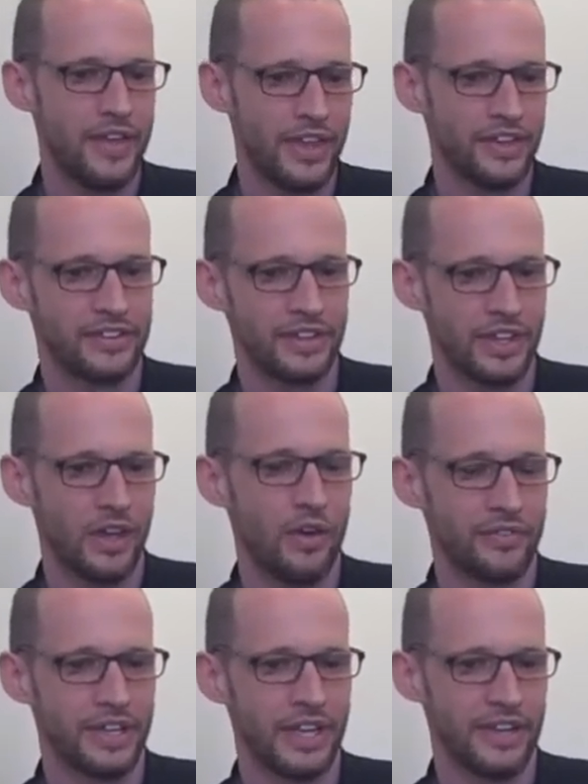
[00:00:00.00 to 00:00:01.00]
There's
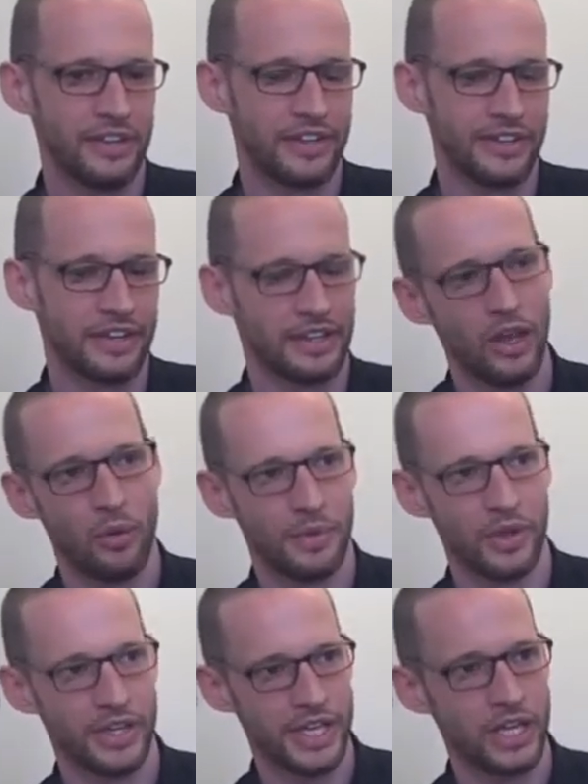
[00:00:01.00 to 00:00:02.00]
a lot
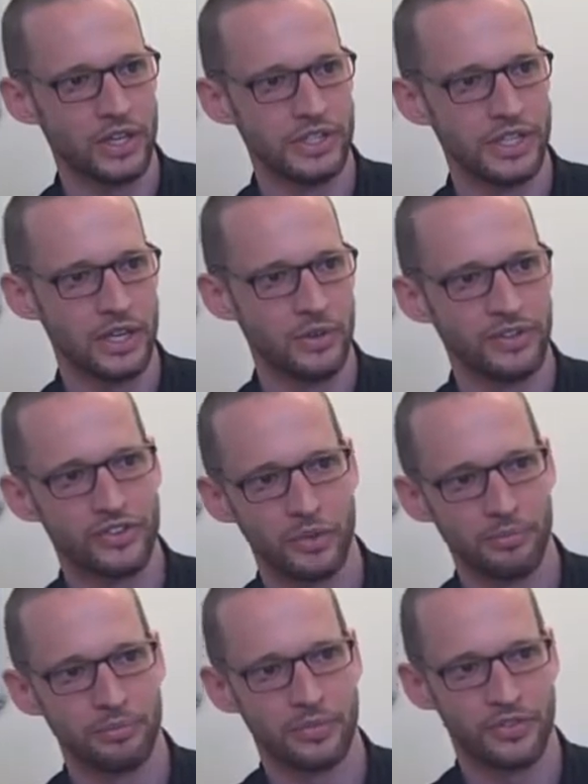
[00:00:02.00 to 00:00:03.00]
more that you can do, and
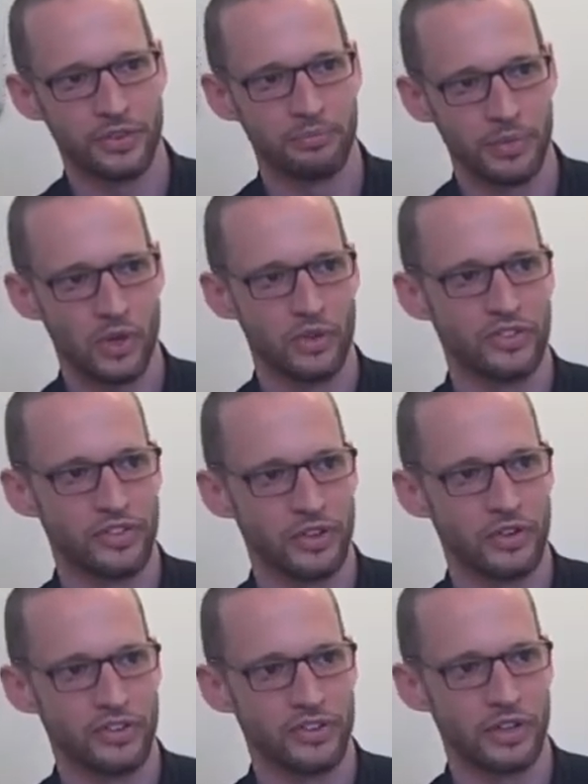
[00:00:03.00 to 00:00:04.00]
some courses
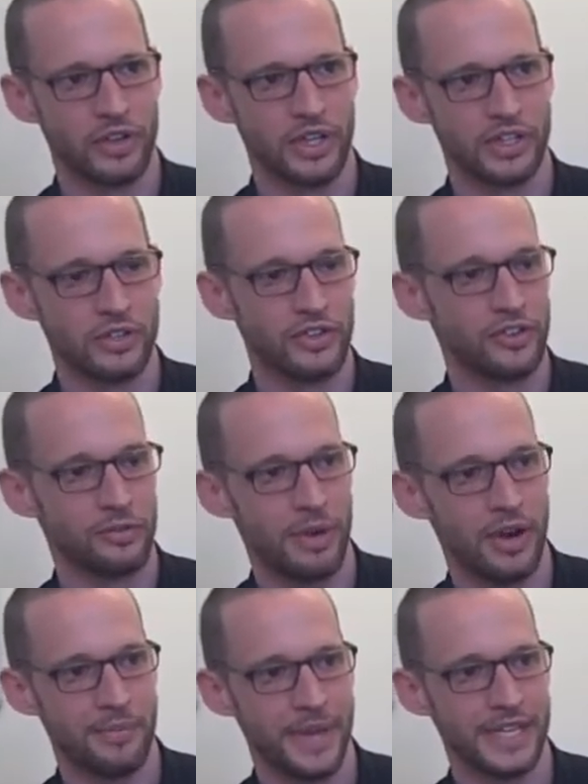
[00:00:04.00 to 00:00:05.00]
across the college are
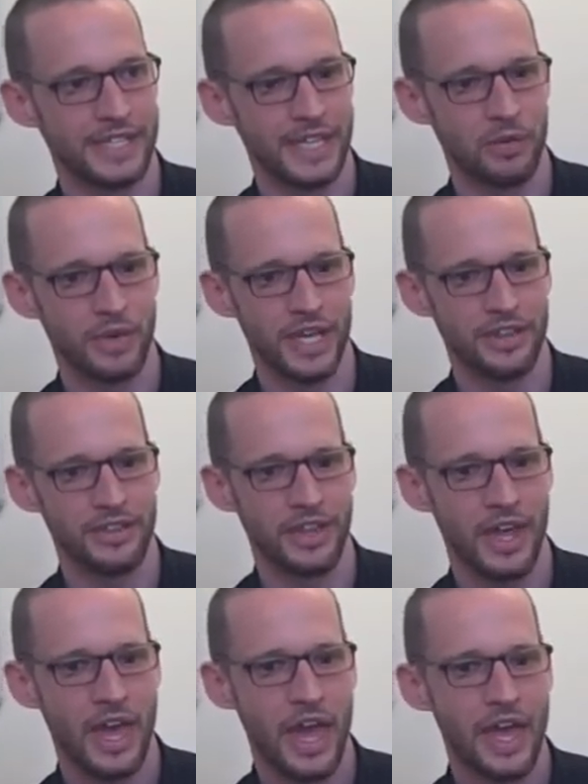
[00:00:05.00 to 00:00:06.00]
experimenting with
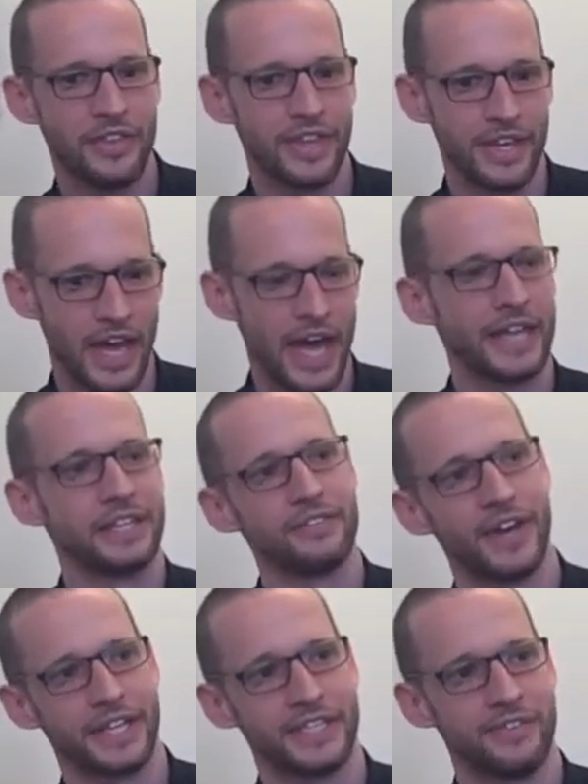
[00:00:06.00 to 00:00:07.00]
the kinds of
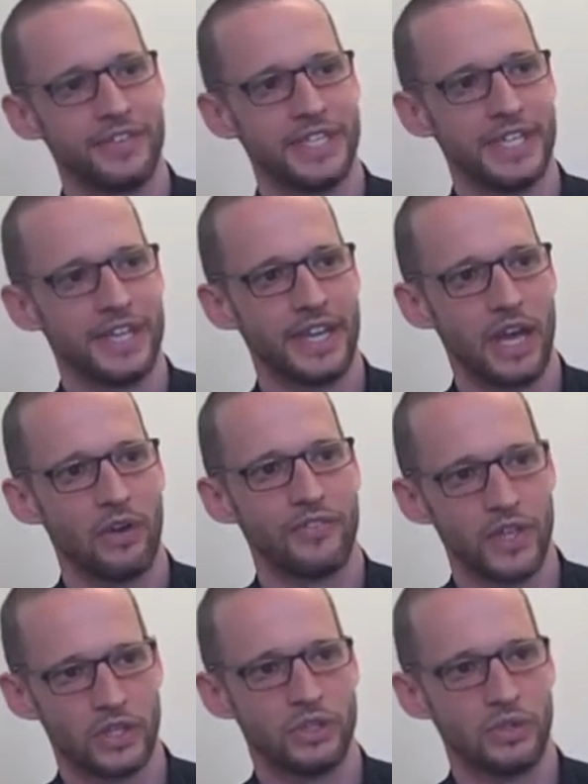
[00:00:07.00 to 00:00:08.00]
activity that our
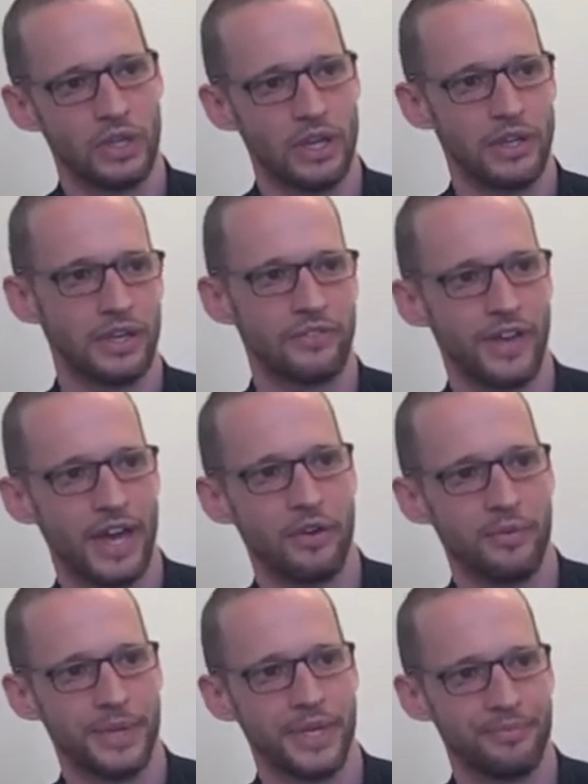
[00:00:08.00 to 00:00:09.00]
virtual learning
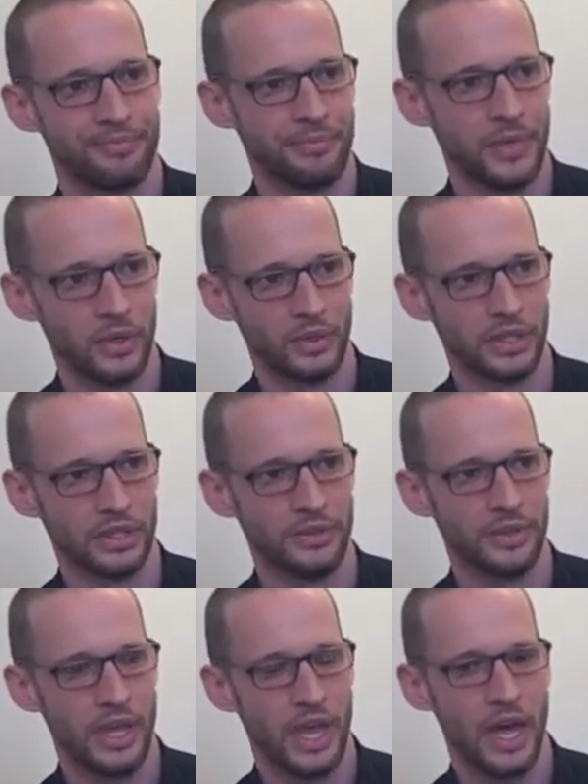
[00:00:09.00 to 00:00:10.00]
environment, Moodle,
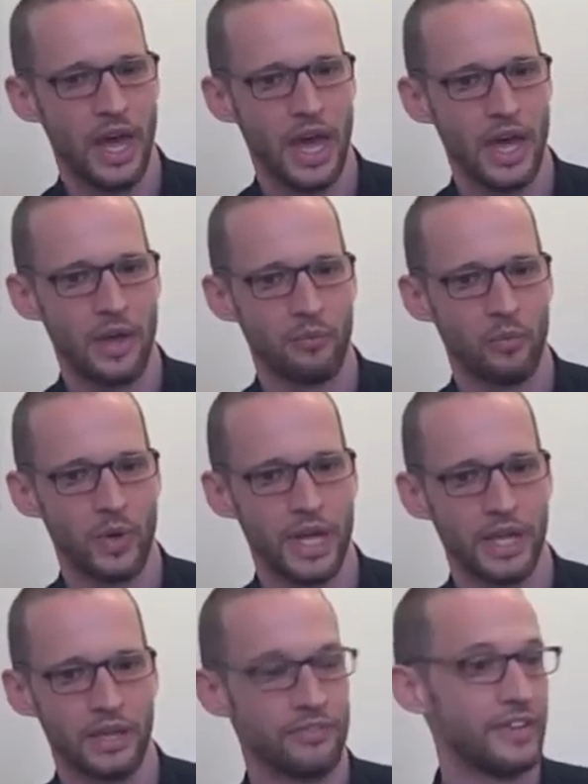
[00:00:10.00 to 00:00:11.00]

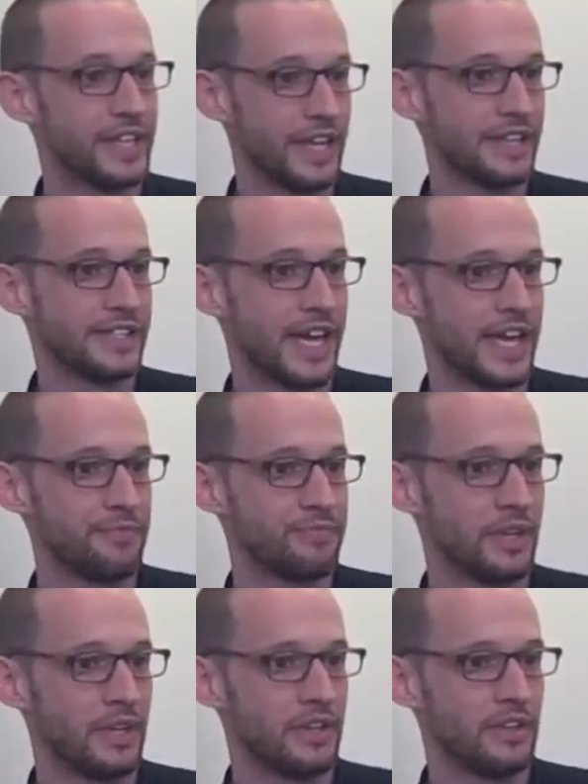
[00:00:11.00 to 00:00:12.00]
will facilitate.
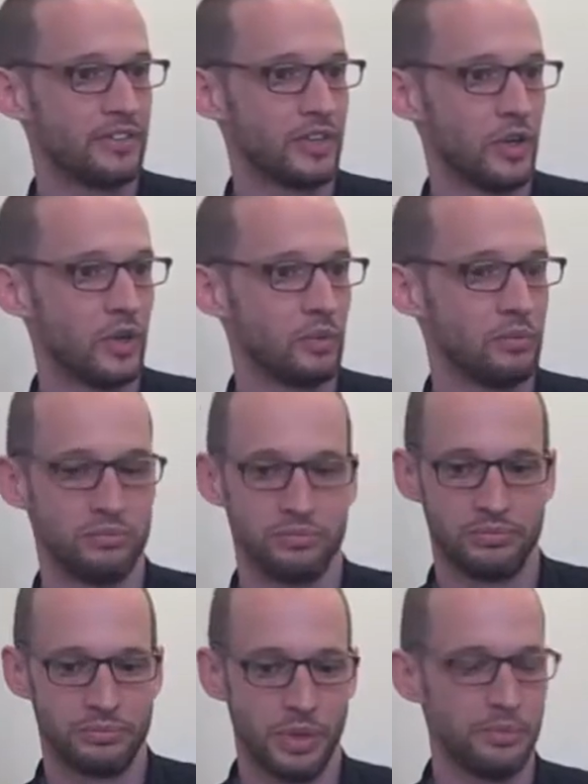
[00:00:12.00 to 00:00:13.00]
So
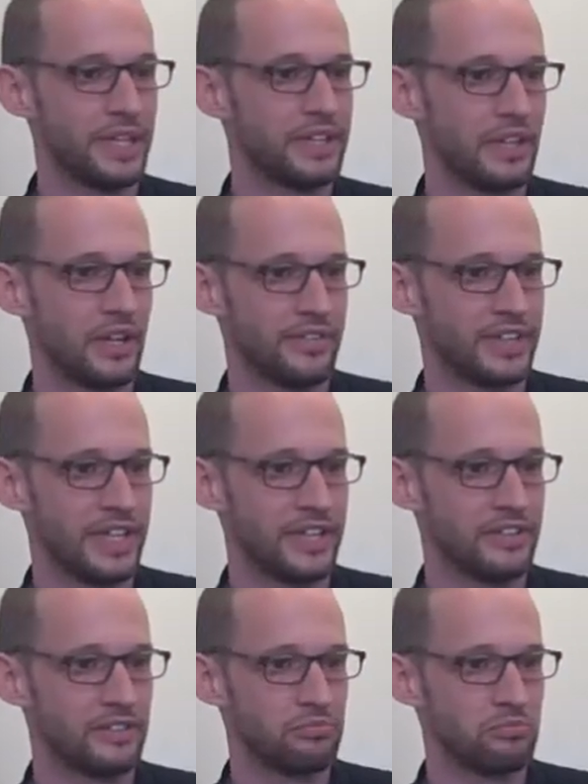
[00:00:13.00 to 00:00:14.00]
public
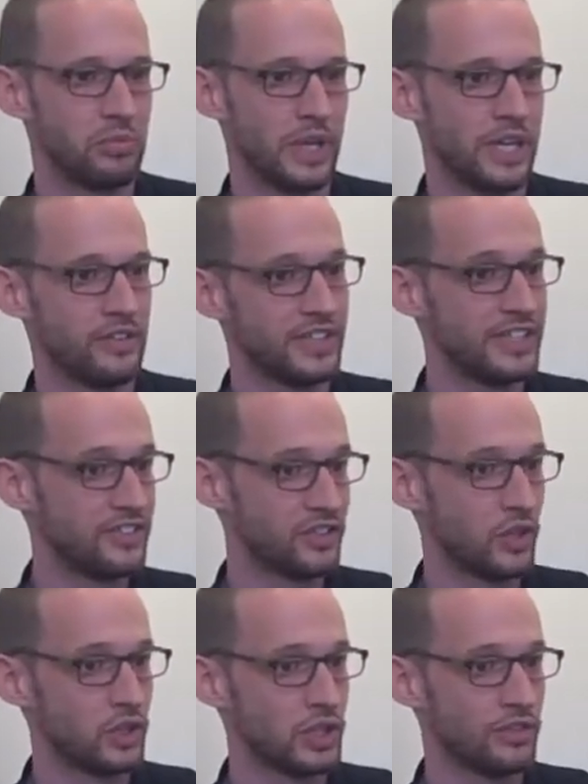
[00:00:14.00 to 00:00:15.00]
services are using
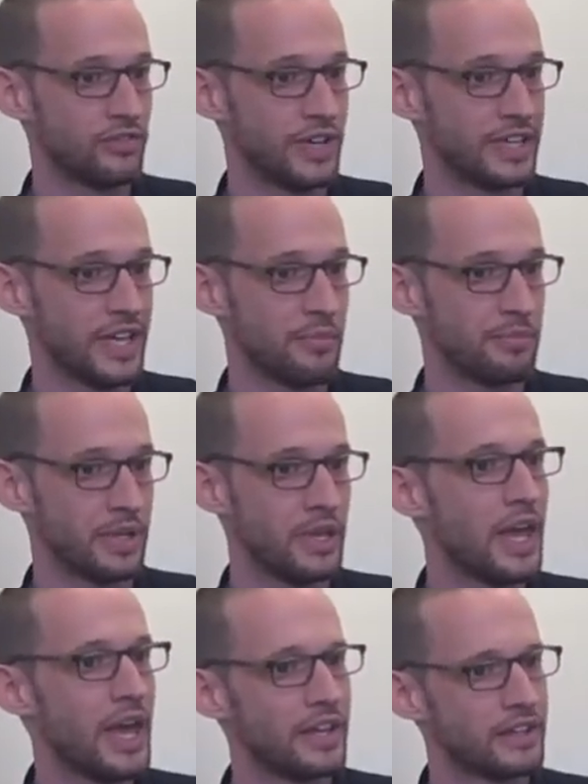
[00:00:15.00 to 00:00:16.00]
discussion, for example,
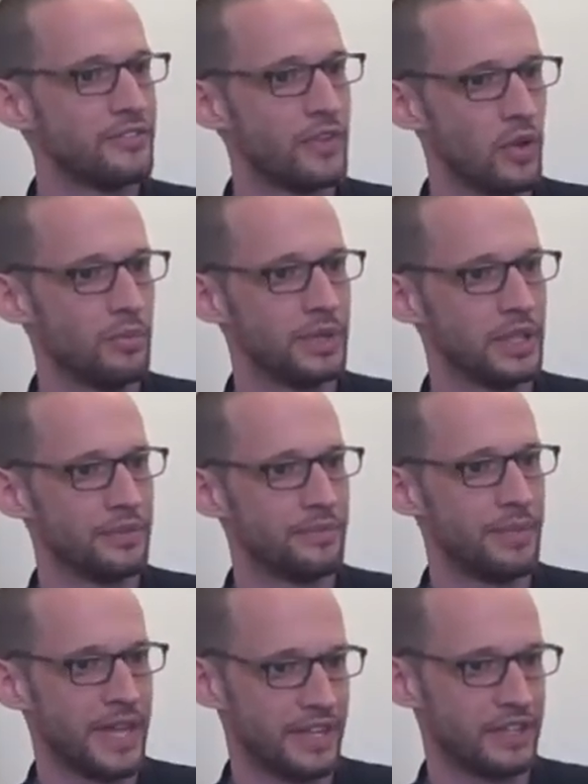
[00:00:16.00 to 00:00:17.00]
as a formal
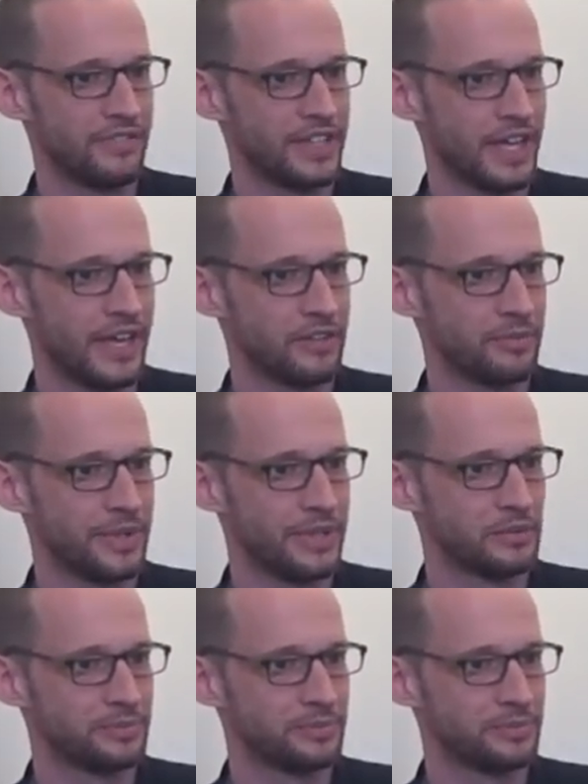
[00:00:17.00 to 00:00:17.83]
method of assessment.